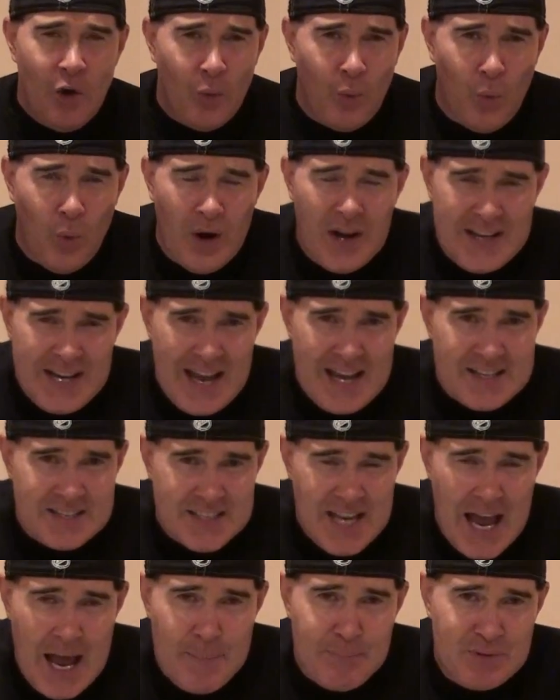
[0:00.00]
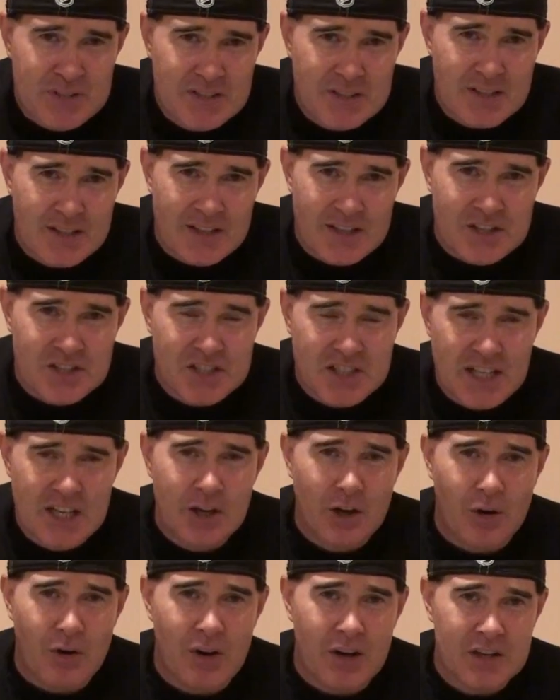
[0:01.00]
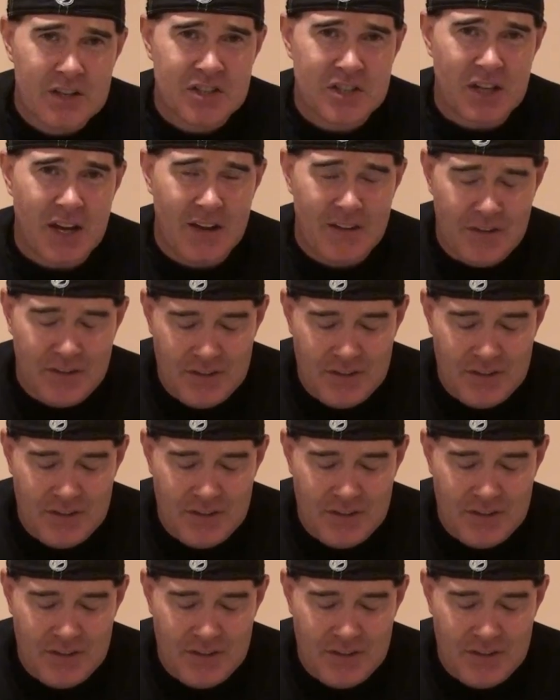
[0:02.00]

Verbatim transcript: What has happened to the Seahawks?